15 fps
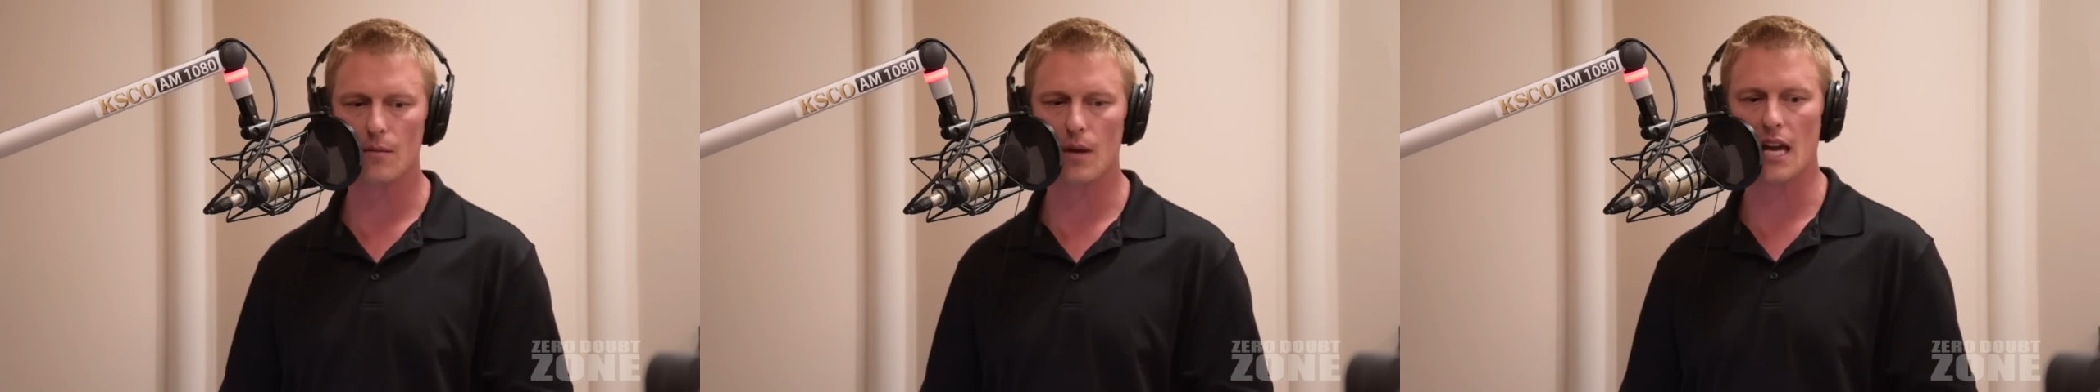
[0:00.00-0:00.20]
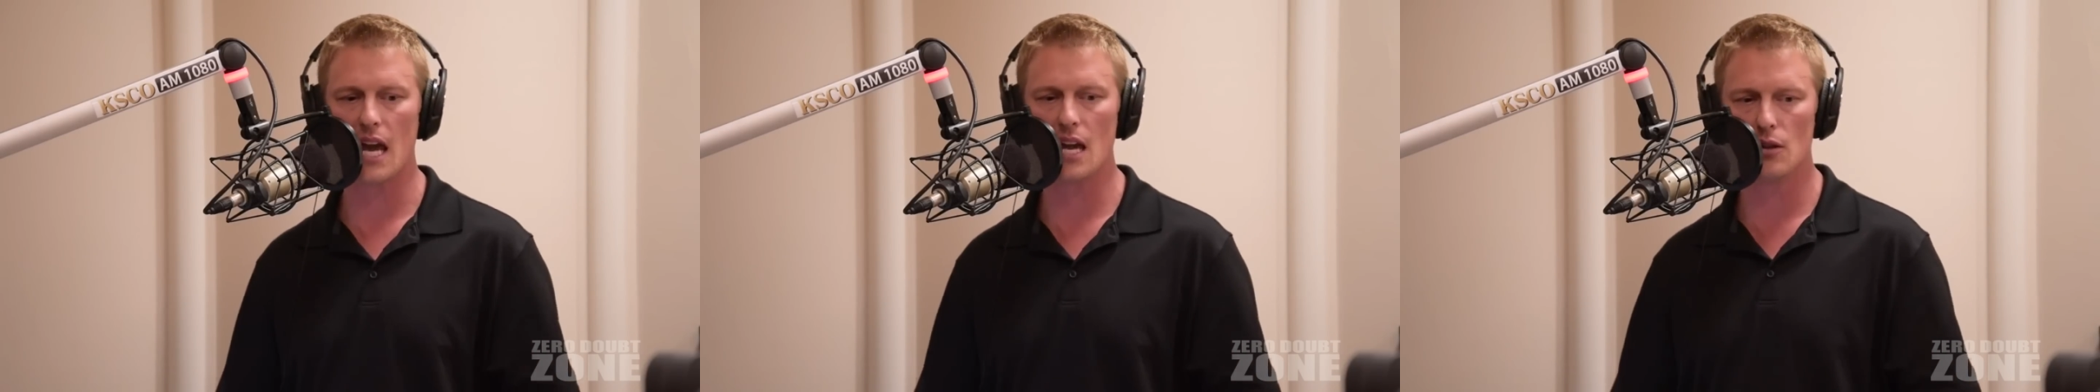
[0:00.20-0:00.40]

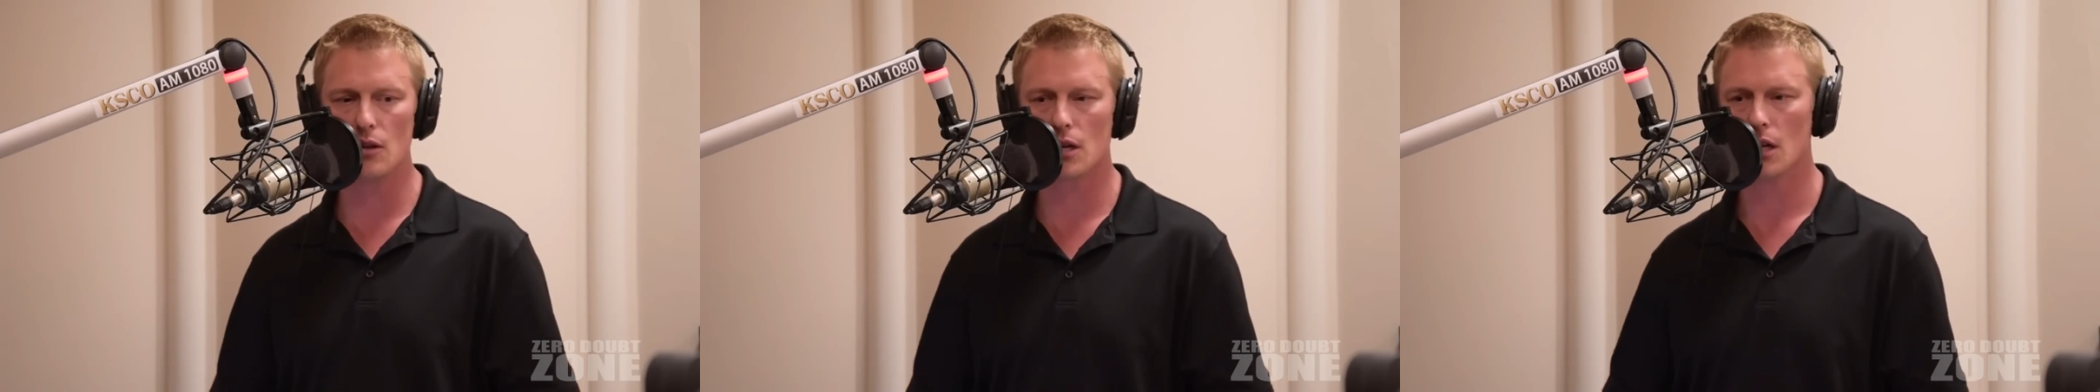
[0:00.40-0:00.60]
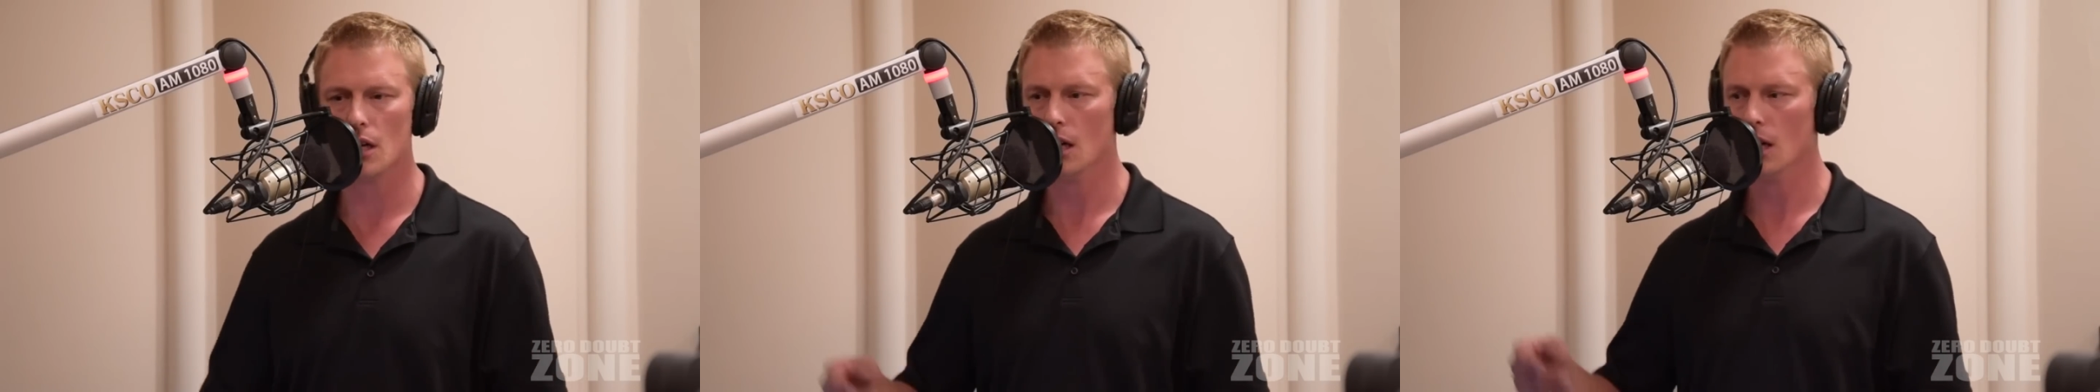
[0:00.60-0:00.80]
I'm like, hey,
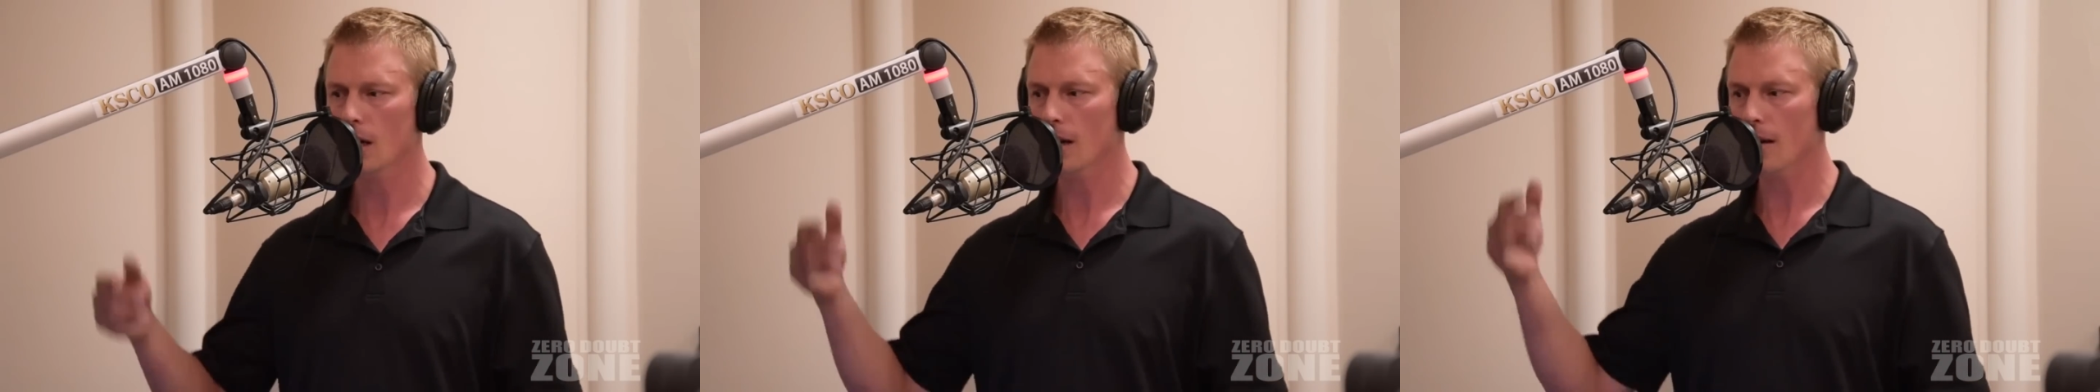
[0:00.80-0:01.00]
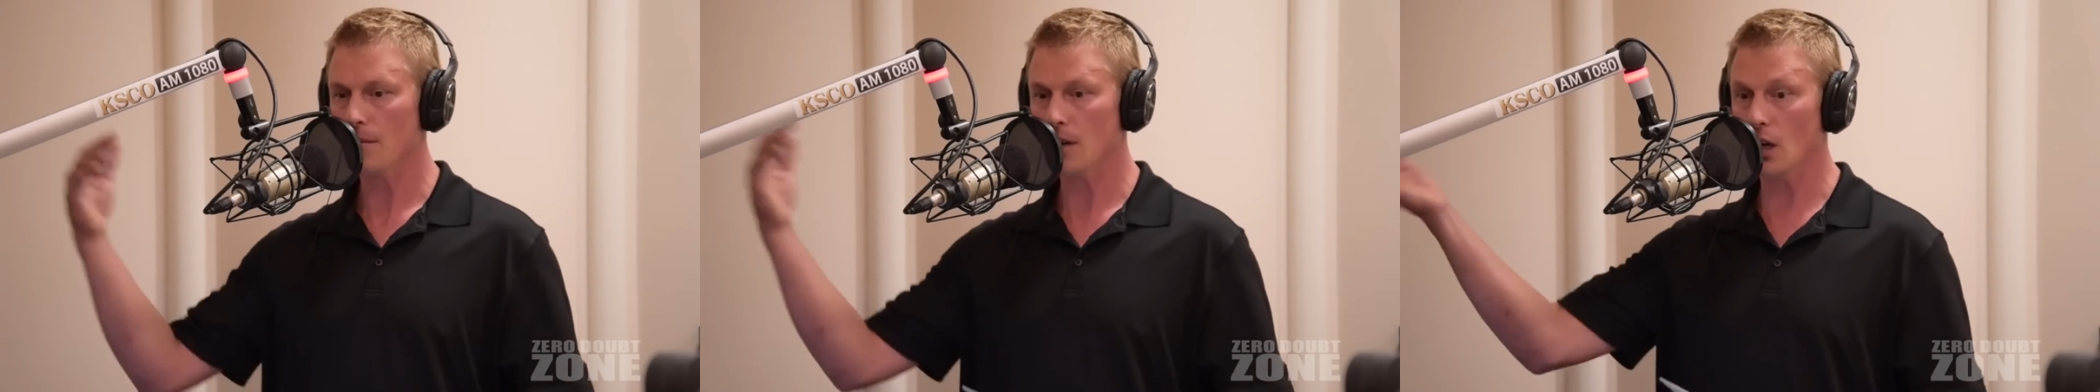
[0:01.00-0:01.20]
look,
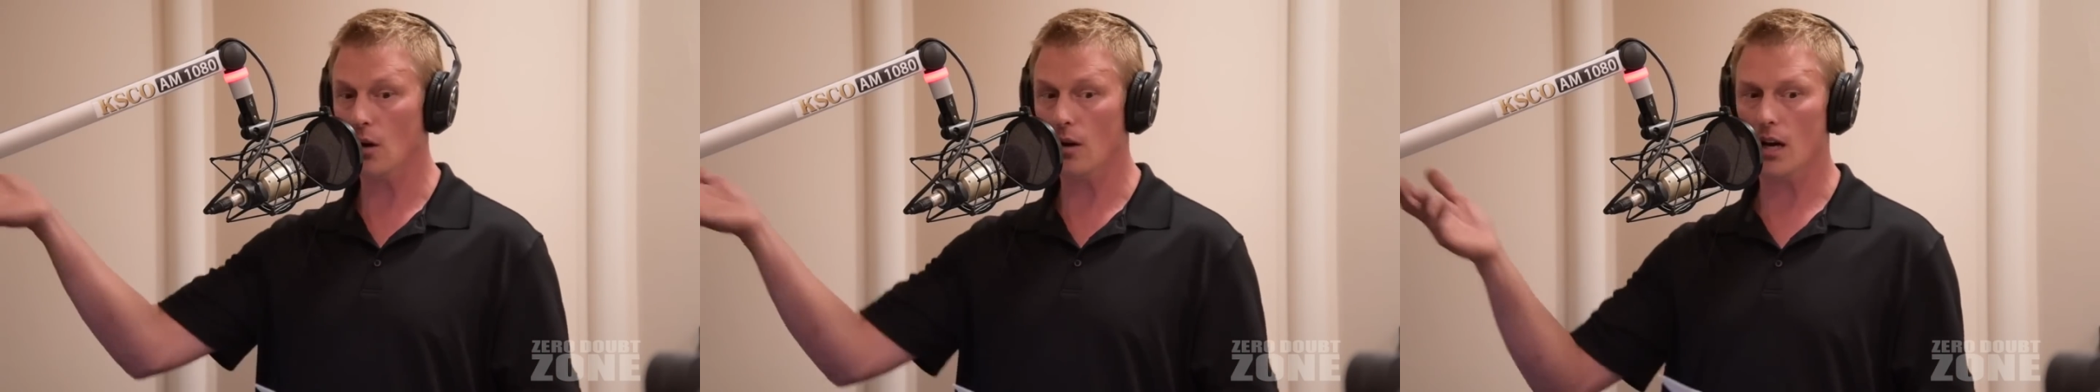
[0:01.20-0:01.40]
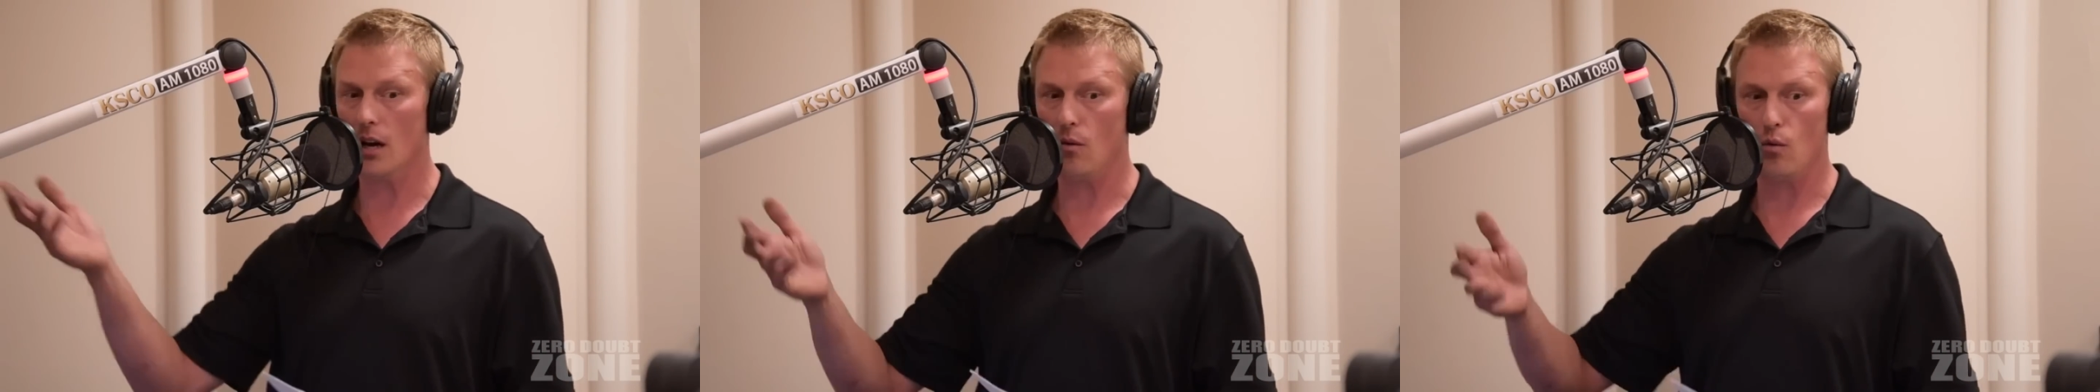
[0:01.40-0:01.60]
you
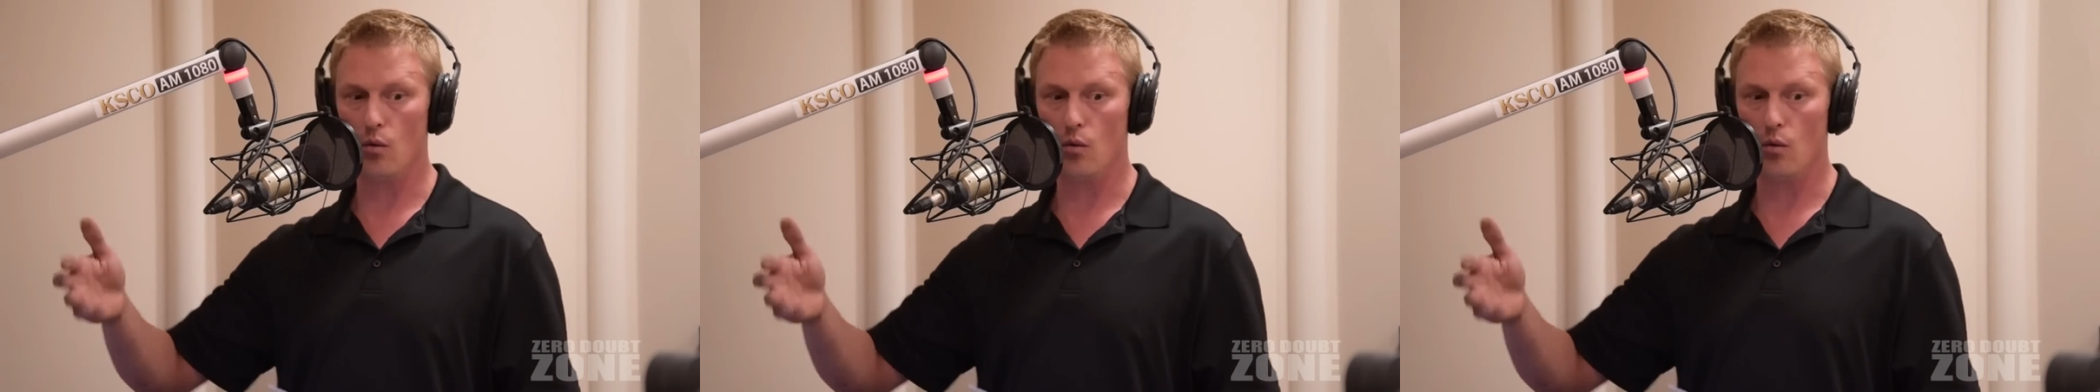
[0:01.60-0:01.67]
know,